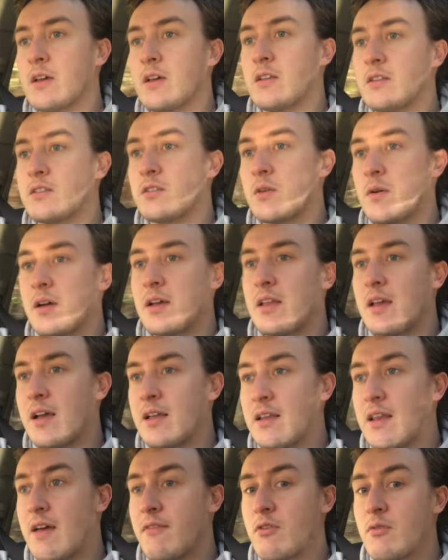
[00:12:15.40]
and so I,
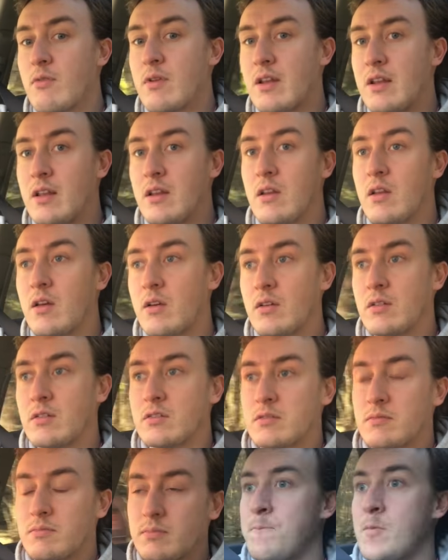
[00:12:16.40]
I, never really
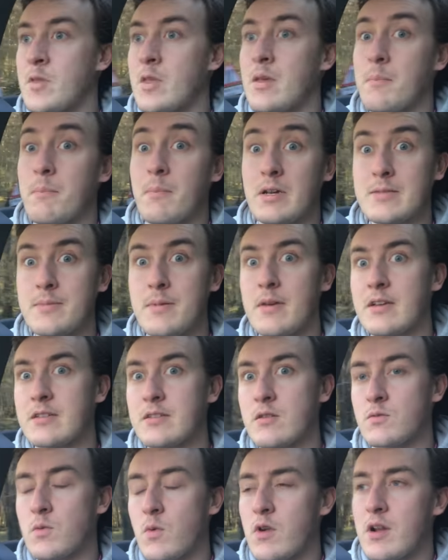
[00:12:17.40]
learned, possibly because
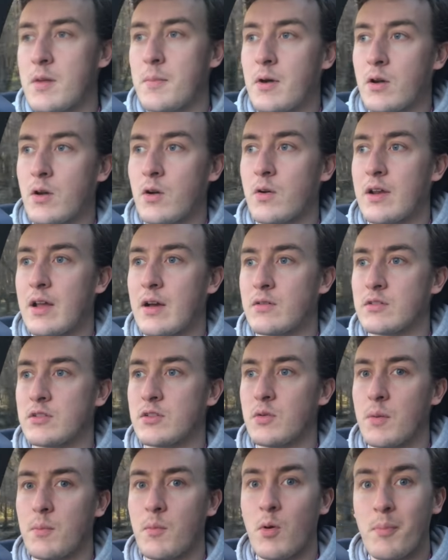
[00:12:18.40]
I was worried about going out
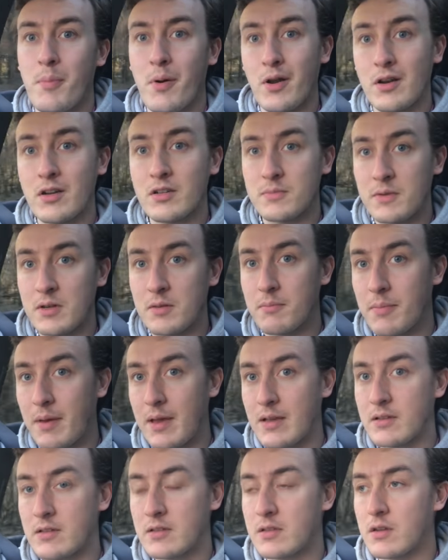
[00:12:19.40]
to a more punishment
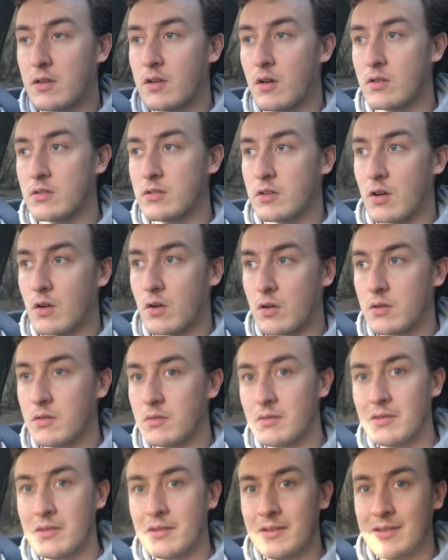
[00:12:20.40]
based gun dog
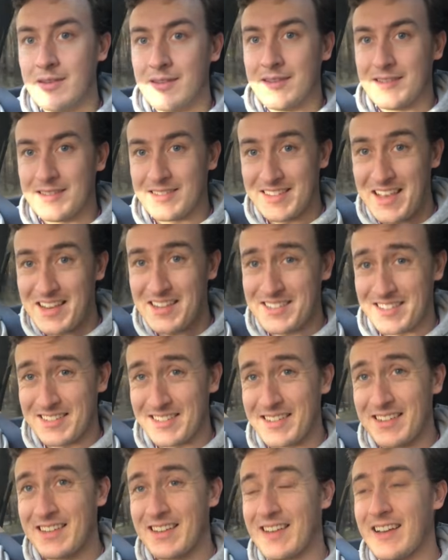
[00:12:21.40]
session.
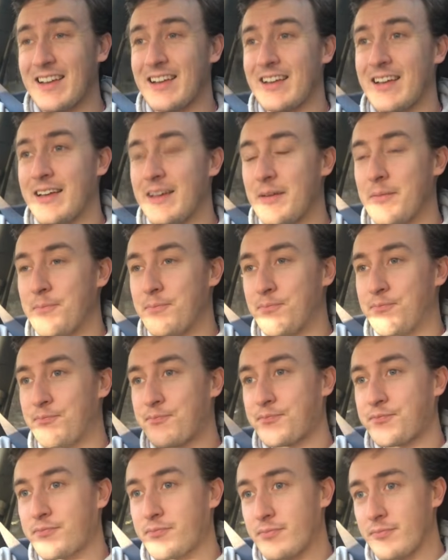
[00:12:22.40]
Um,
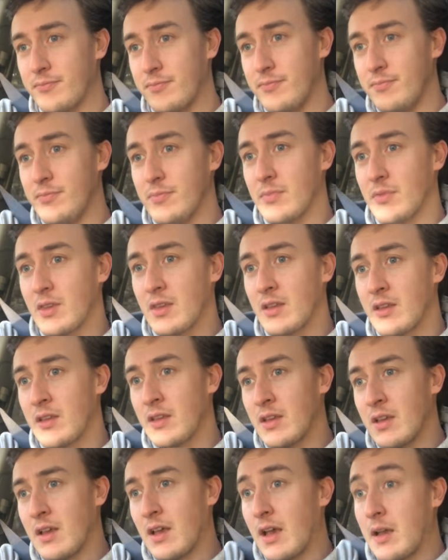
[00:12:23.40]

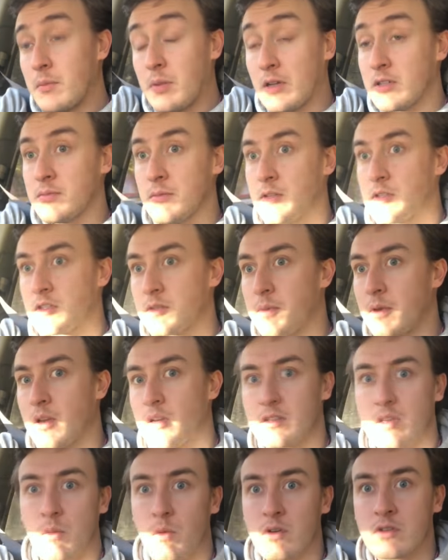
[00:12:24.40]
and possibly just
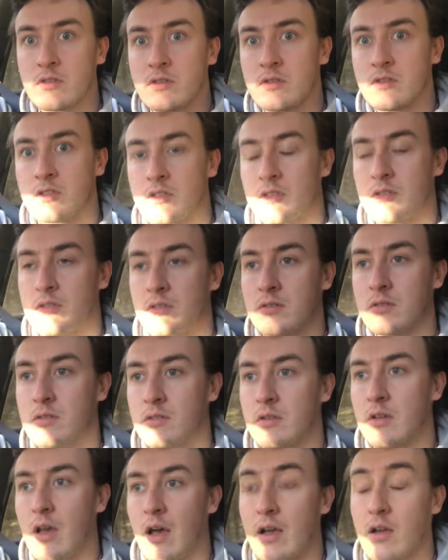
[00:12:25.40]
because I wasn't,
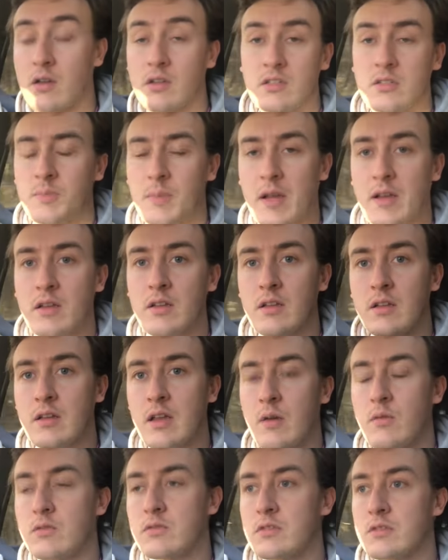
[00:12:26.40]
I got a spaniel
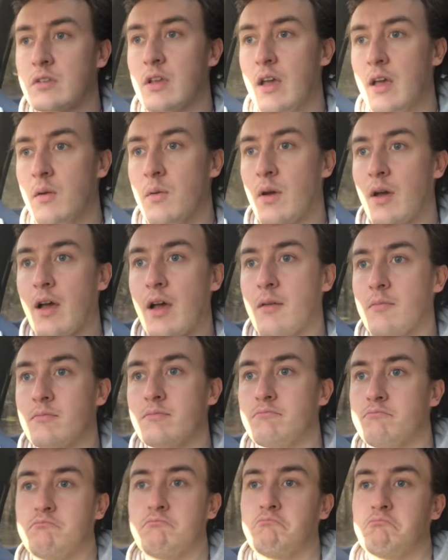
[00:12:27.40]
and I was, I,
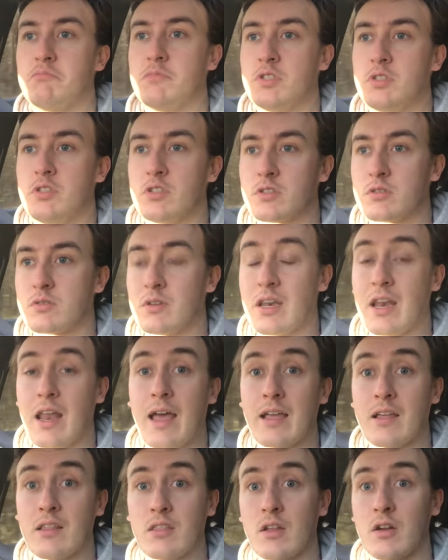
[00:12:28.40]
I just
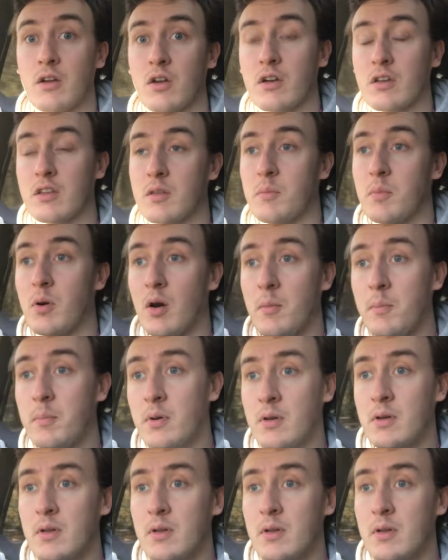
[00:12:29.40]
liked the look of the pup